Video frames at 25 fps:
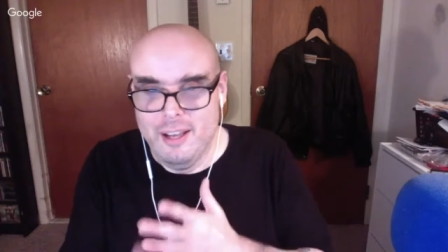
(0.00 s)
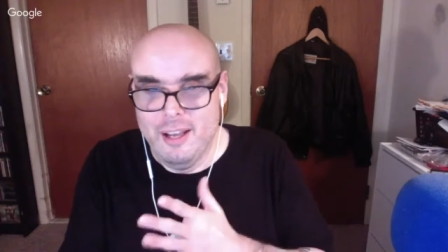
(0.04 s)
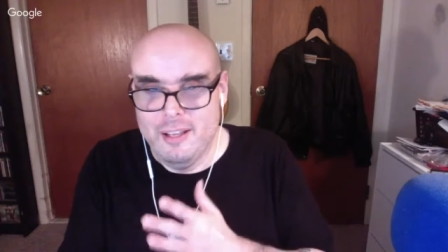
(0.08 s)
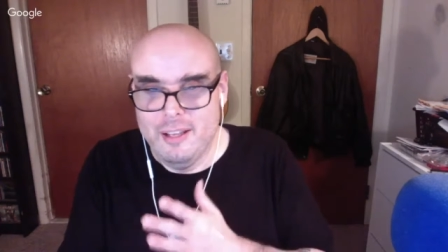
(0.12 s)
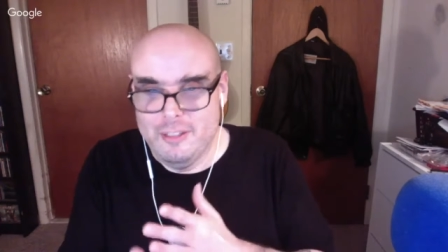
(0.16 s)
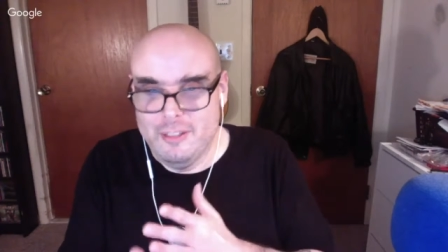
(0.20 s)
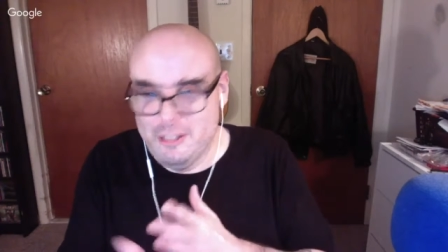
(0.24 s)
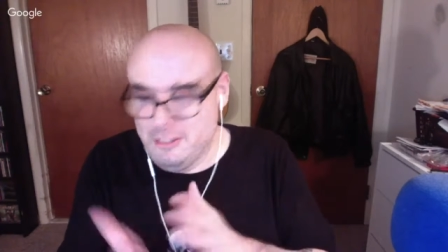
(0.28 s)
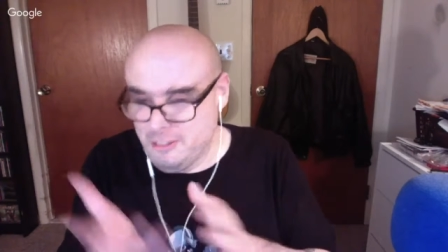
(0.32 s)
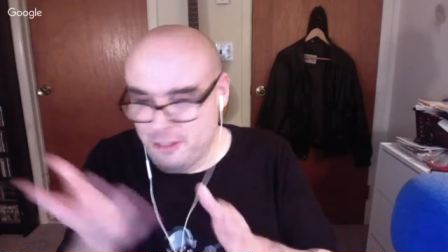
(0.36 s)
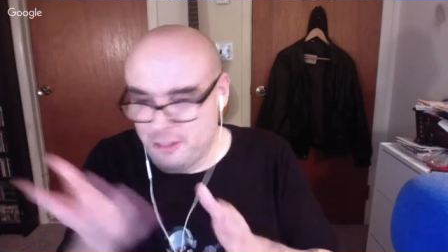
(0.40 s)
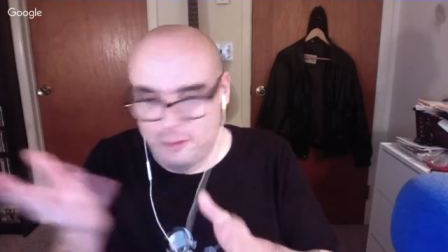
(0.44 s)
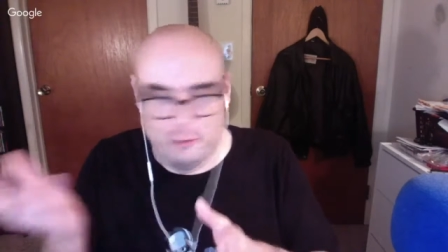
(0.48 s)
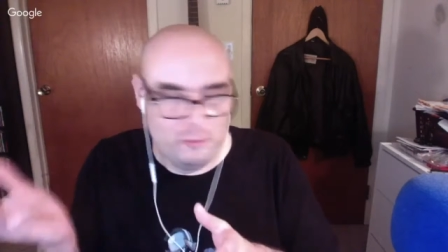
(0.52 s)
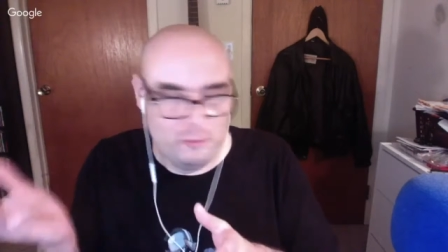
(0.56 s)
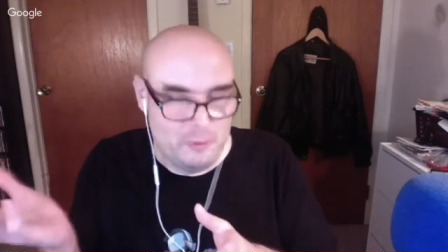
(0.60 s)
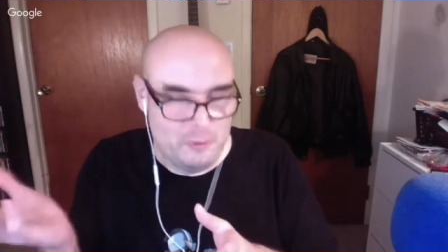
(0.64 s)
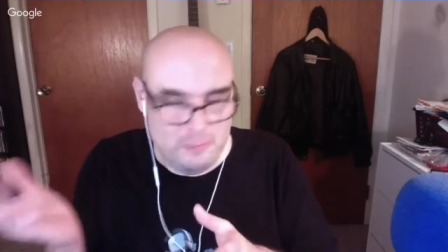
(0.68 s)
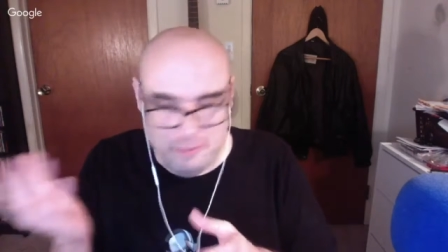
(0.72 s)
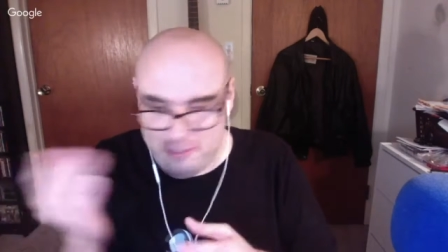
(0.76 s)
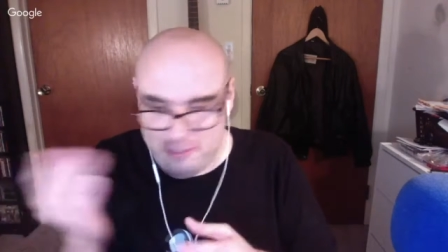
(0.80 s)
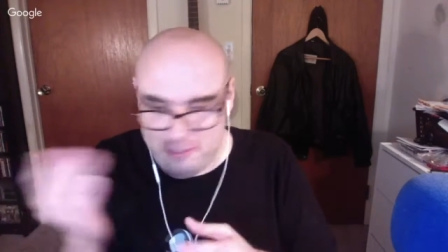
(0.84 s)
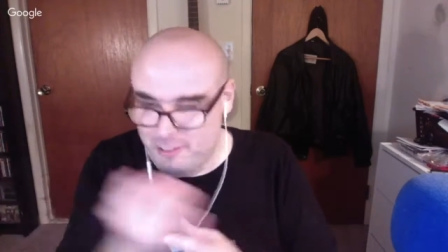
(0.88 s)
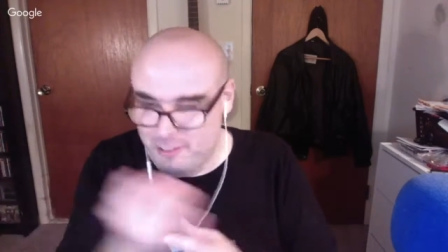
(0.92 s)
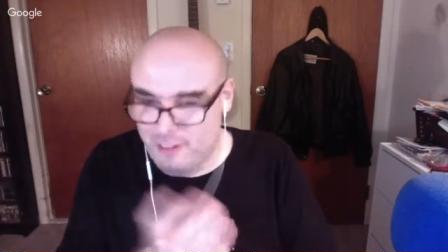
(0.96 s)
Another one of
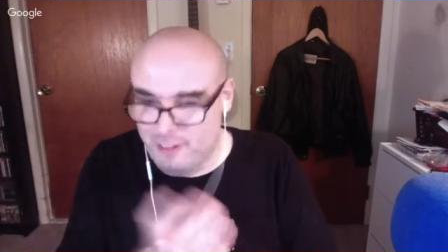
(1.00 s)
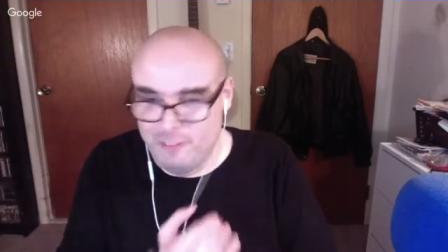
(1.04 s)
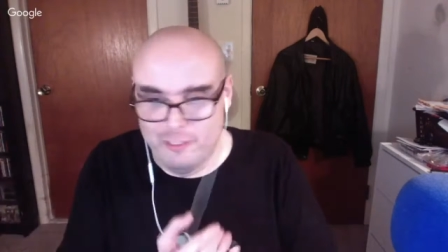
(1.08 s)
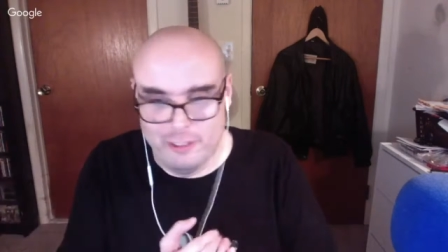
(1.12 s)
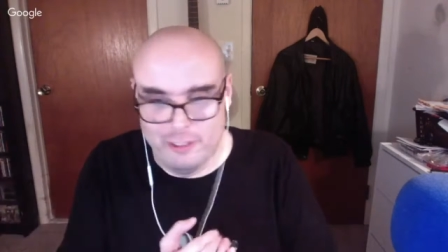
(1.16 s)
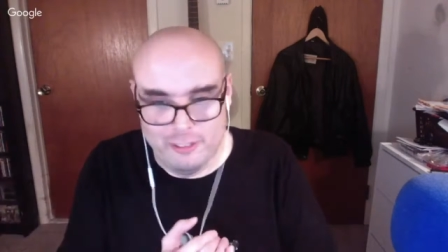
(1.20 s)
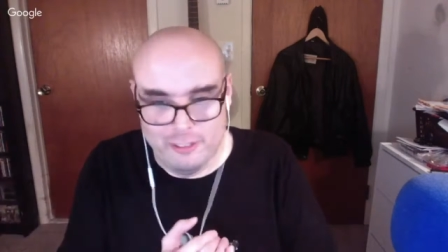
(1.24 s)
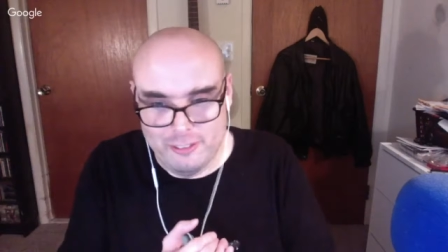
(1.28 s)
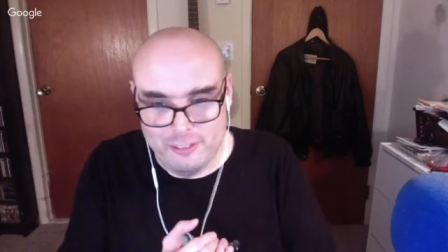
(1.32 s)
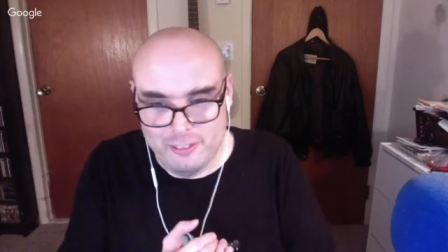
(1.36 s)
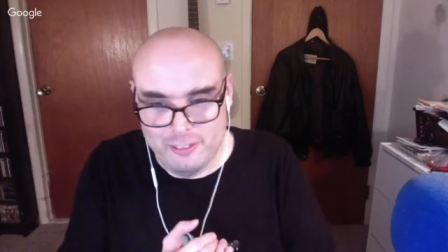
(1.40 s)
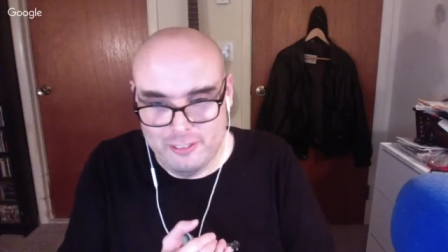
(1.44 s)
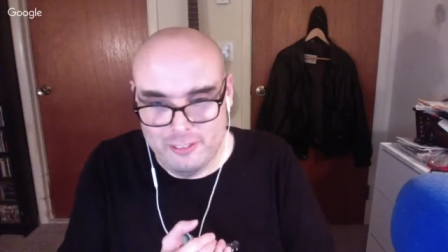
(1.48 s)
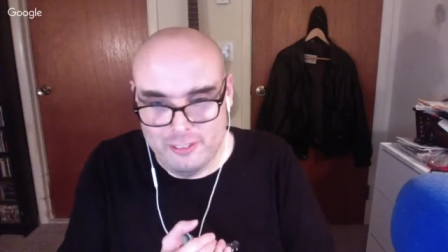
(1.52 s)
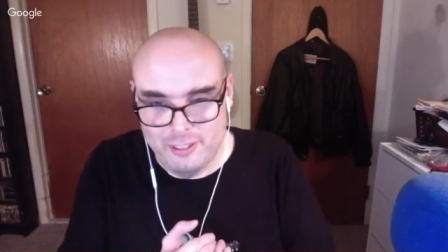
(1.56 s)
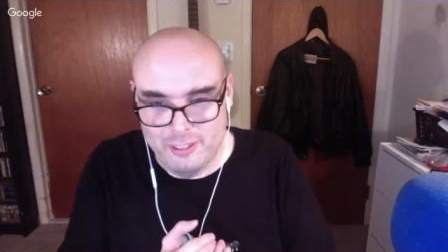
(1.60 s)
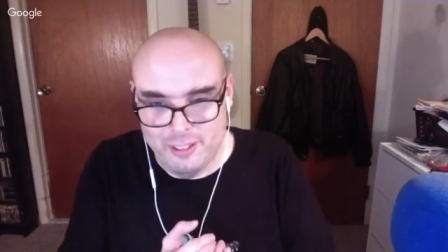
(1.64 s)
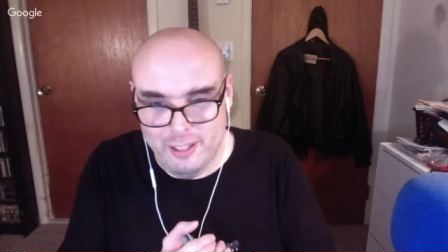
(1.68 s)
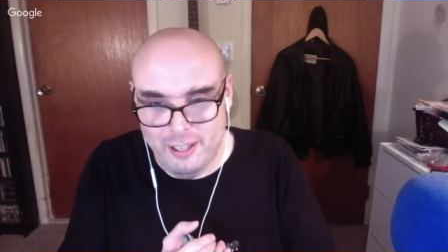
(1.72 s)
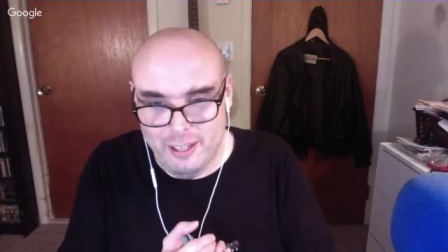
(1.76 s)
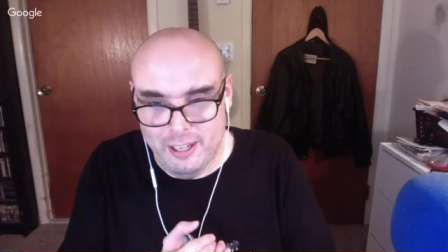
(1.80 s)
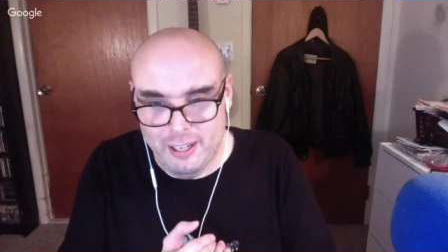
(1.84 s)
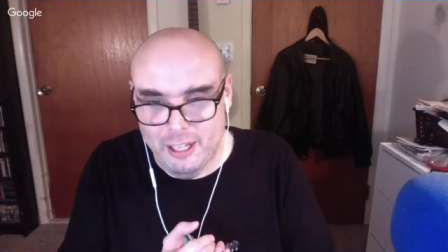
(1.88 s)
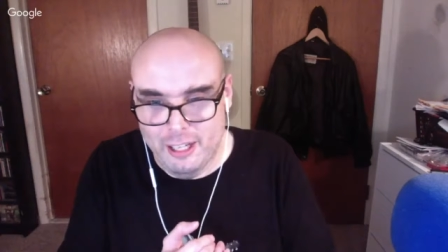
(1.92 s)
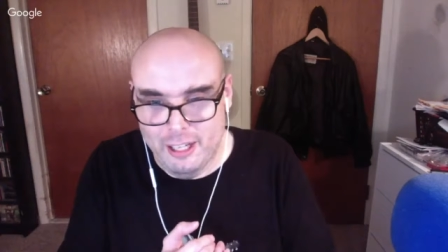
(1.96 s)
my favorites.
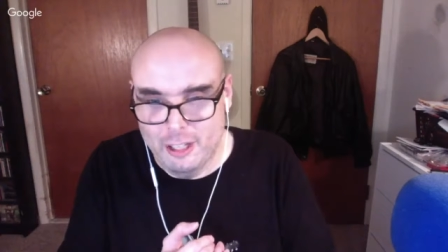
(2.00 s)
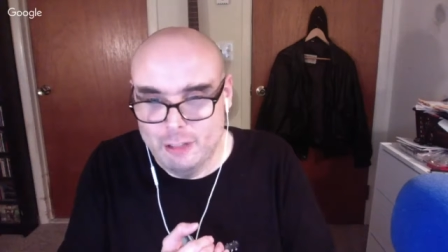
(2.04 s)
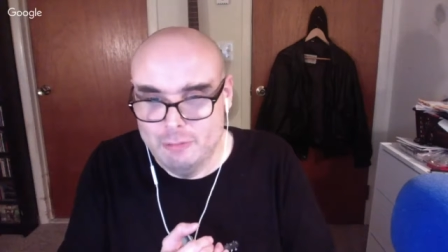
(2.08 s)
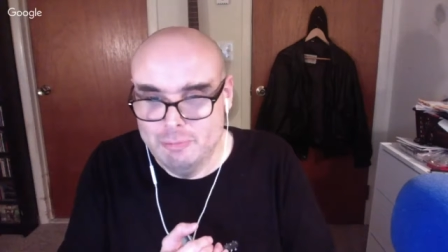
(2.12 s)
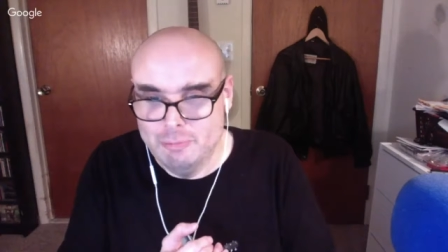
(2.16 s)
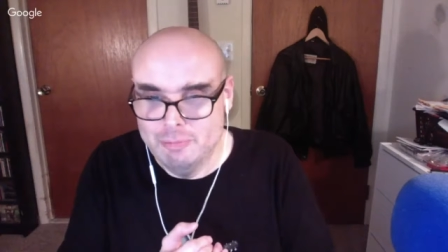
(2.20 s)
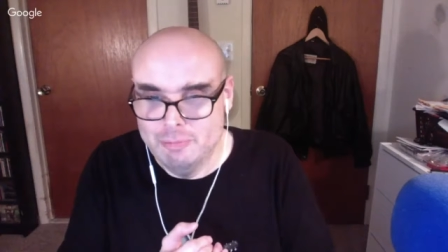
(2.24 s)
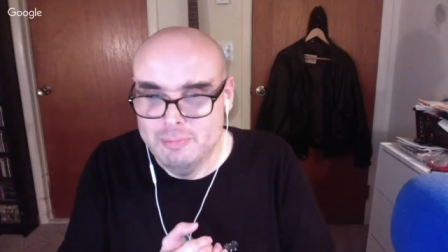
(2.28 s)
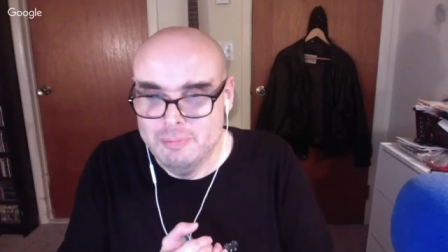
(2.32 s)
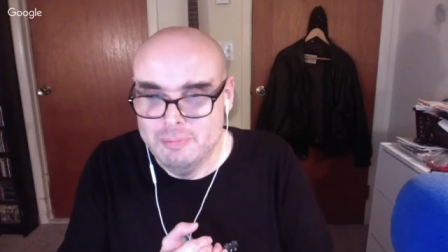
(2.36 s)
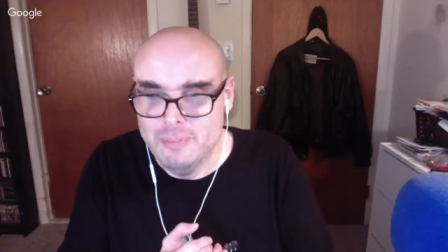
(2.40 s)
And